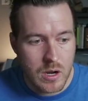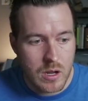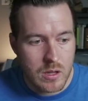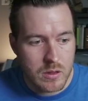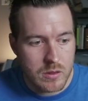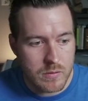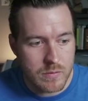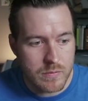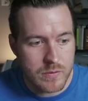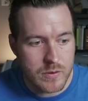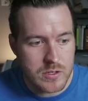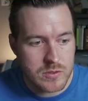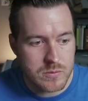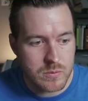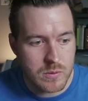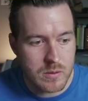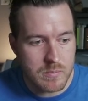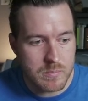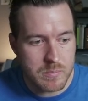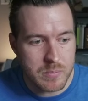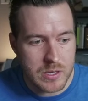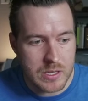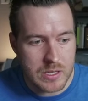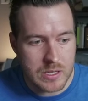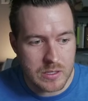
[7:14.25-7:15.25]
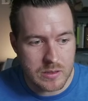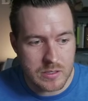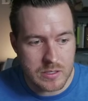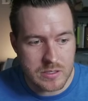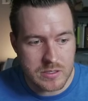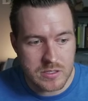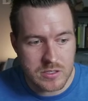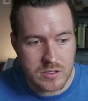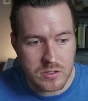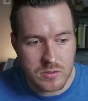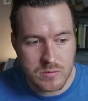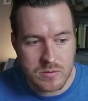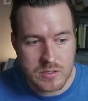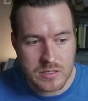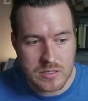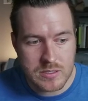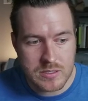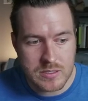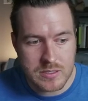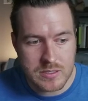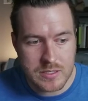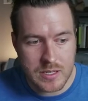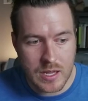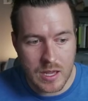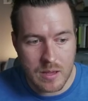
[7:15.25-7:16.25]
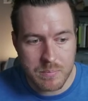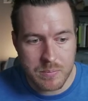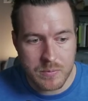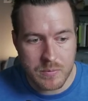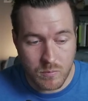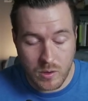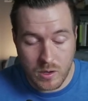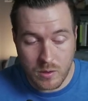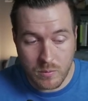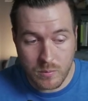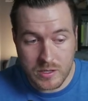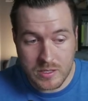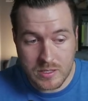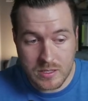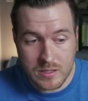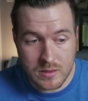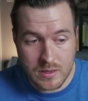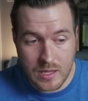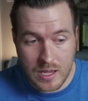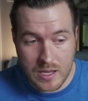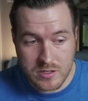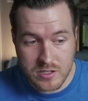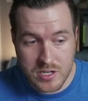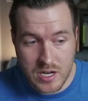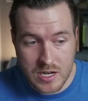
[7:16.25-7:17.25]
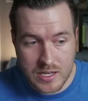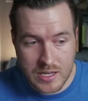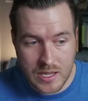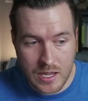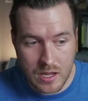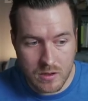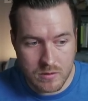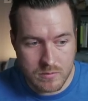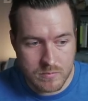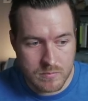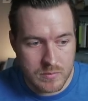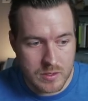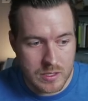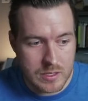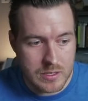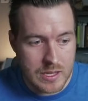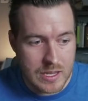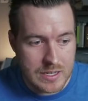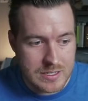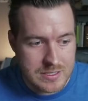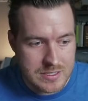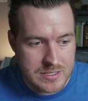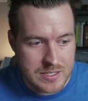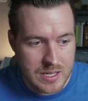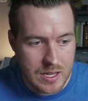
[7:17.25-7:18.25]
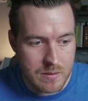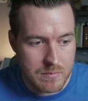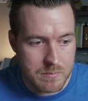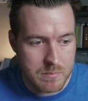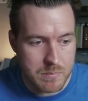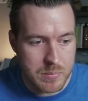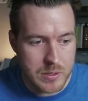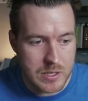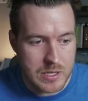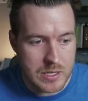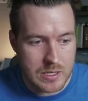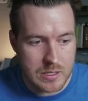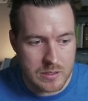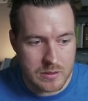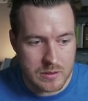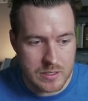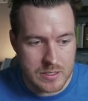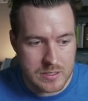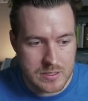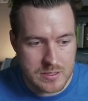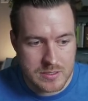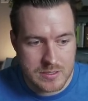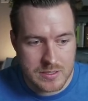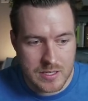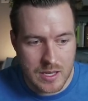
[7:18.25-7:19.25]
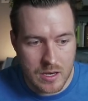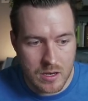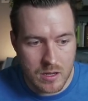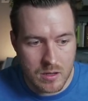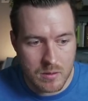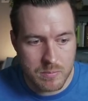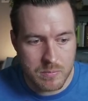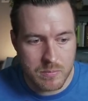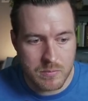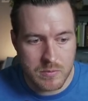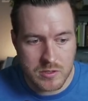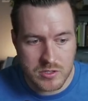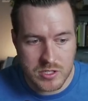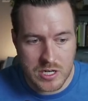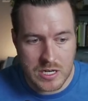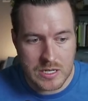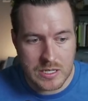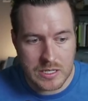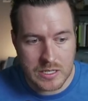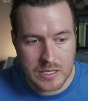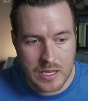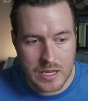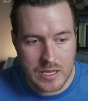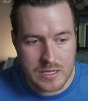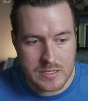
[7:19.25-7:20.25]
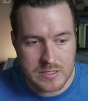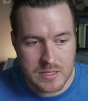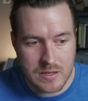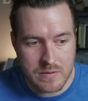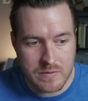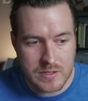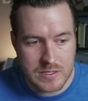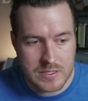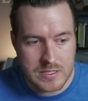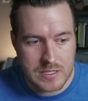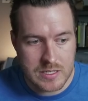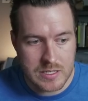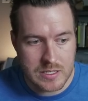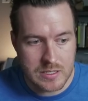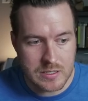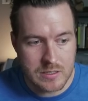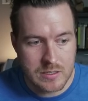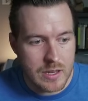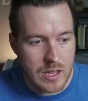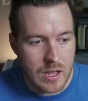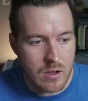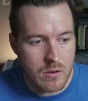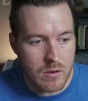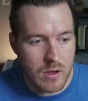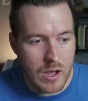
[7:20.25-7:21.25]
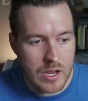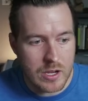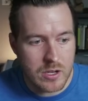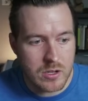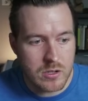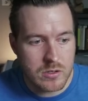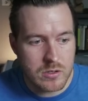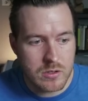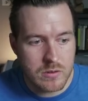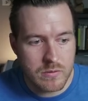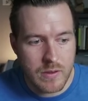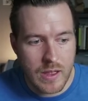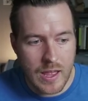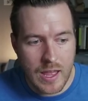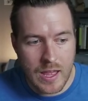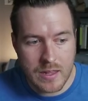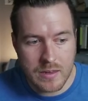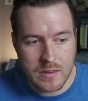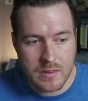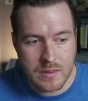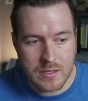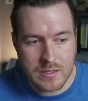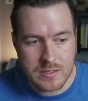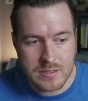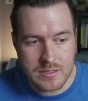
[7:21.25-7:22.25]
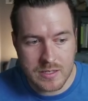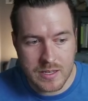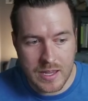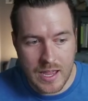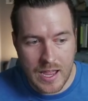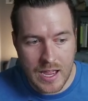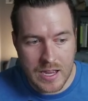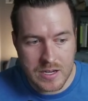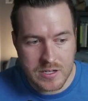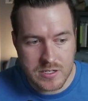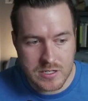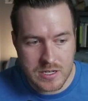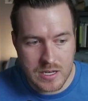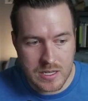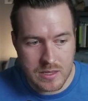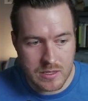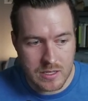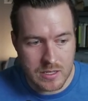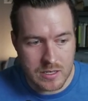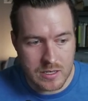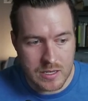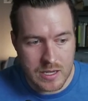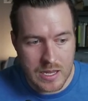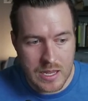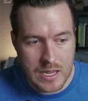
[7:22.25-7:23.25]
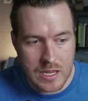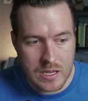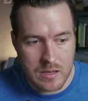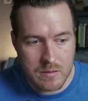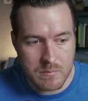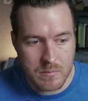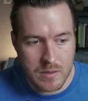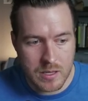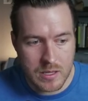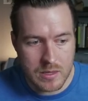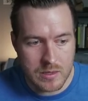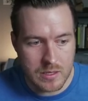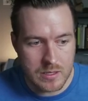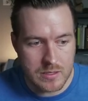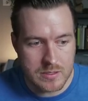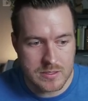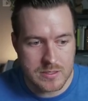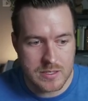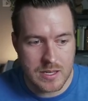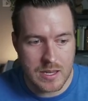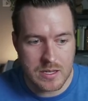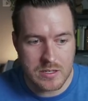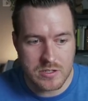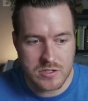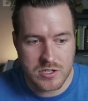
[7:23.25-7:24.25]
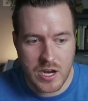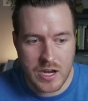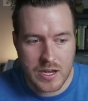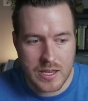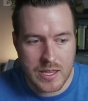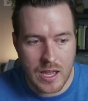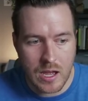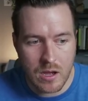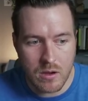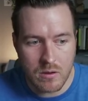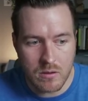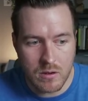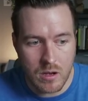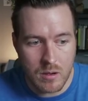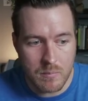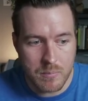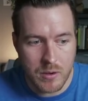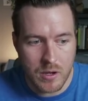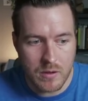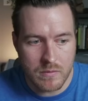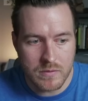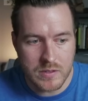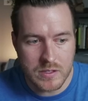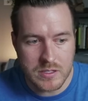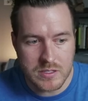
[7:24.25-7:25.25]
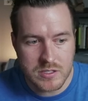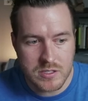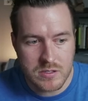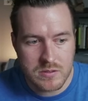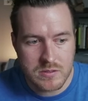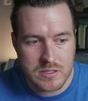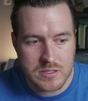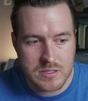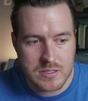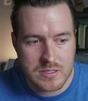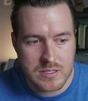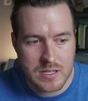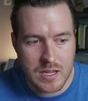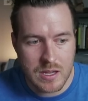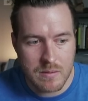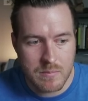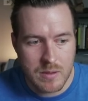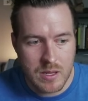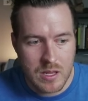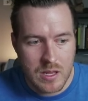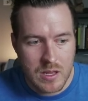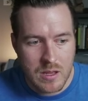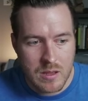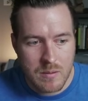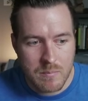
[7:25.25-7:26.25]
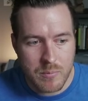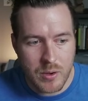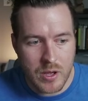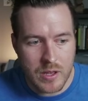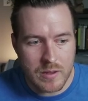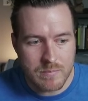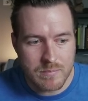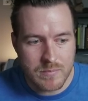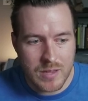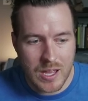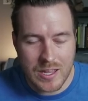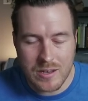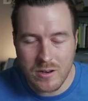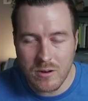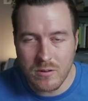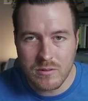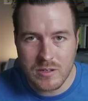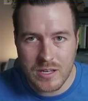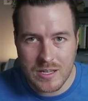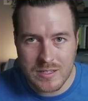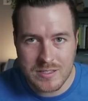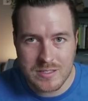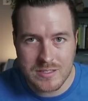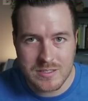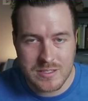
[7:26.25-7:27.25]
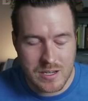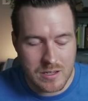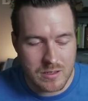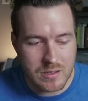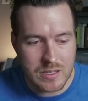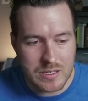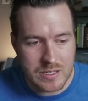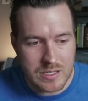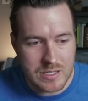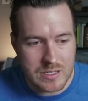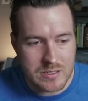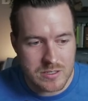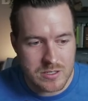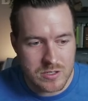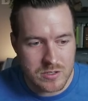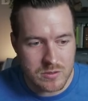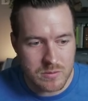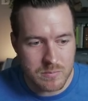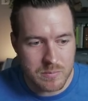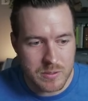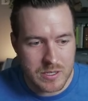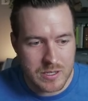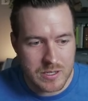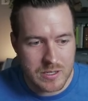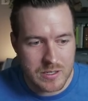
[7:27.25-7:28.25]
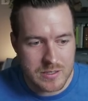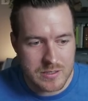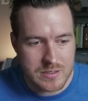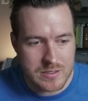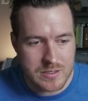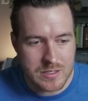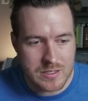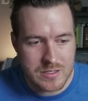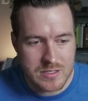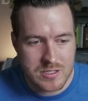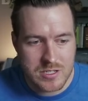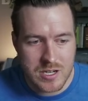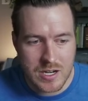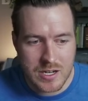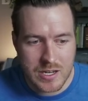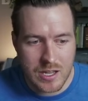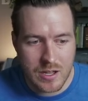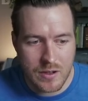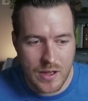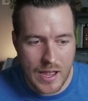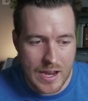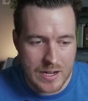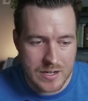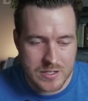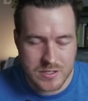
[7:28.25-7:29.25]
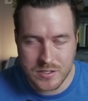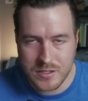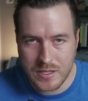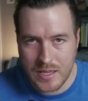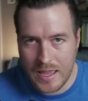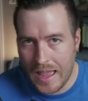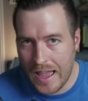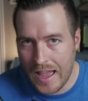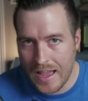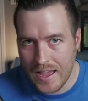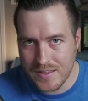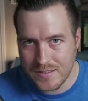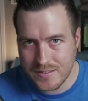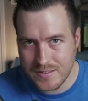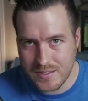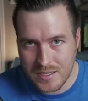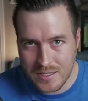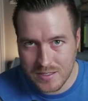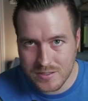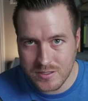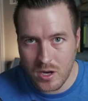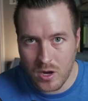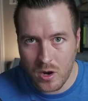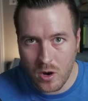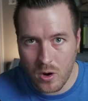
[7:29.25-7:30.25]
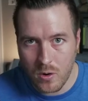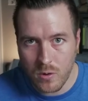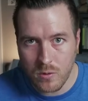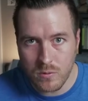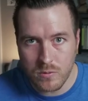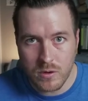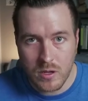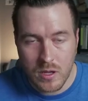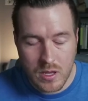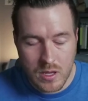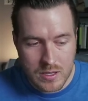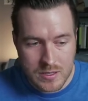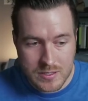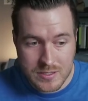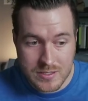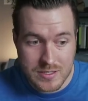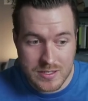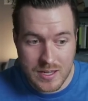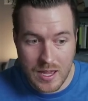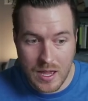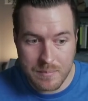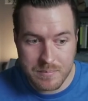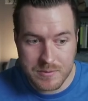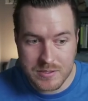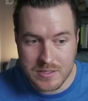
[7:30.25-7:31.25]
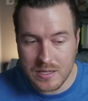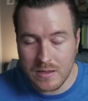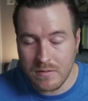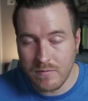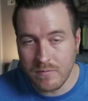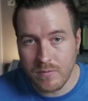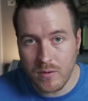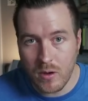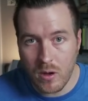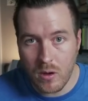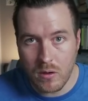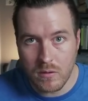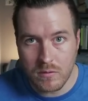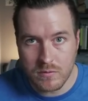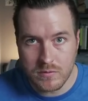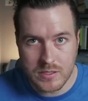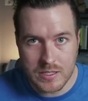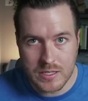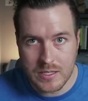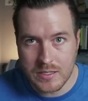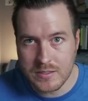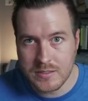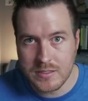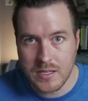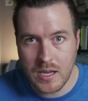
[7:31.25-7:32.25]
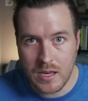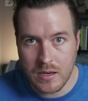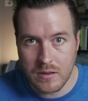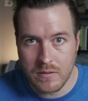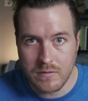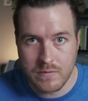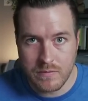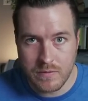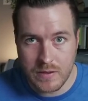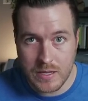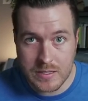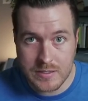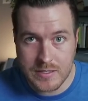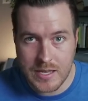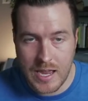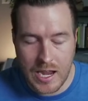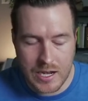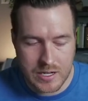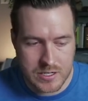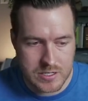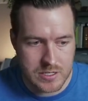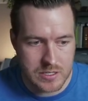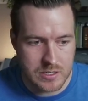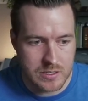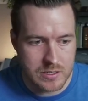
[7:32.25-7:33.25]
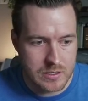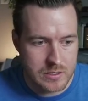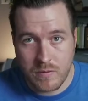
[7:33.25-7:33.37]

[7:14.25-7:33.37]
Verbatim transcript: The first one being this uses step where we did that checkout. The next step being this setup JDK 17. Now I could have had this dash and then name and then say checkout above this uses step, but I don't necessarily need to because this checkout actually has its own steps involved inside of its action.